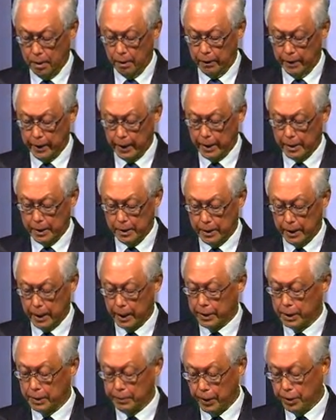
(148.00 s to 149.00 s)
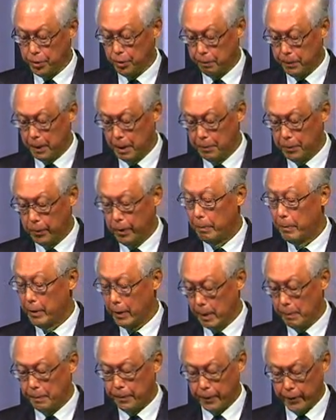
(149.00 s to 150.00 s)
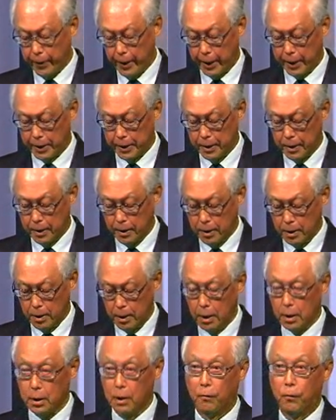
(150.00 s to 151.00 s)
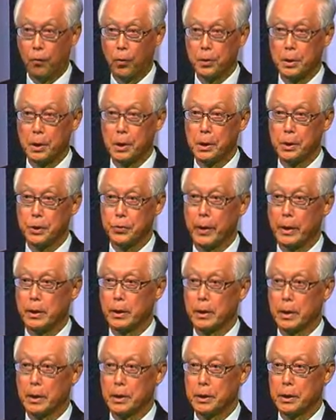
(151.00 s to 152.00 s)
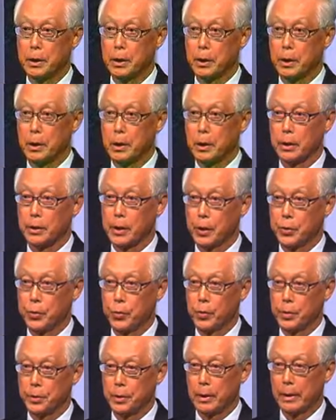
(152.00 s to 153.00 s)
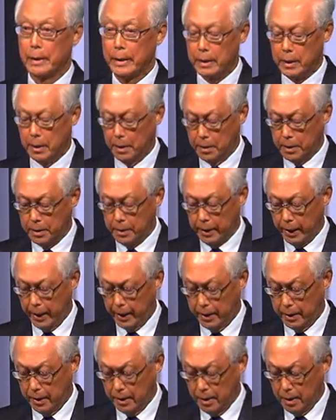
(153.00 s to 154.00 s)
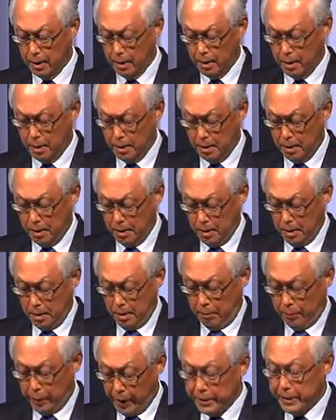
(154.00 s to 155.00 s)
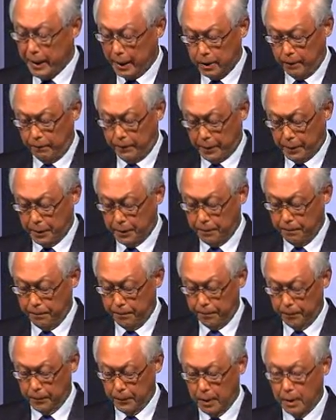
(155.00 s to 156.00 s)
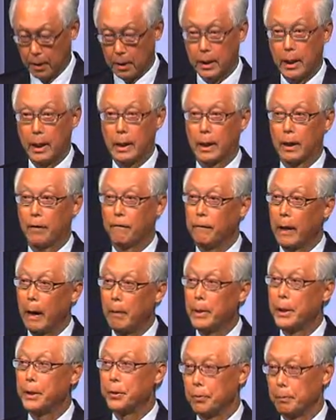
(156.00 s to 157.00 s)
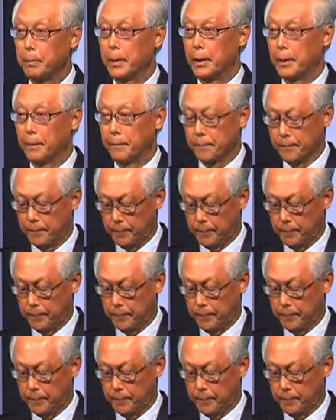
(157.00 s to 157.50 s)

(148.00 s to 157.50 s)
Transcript: Then there are the special people in Marine Parade, the voters, residents, grassroots leaders, and branch activists. They are like a family to me.